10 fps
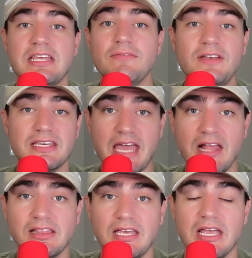Even
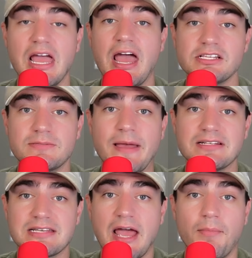Kenley has
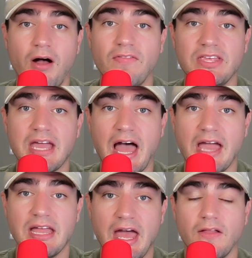spent time on the
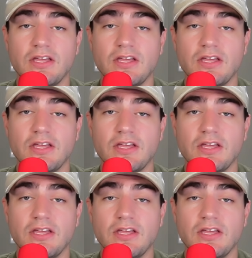IL.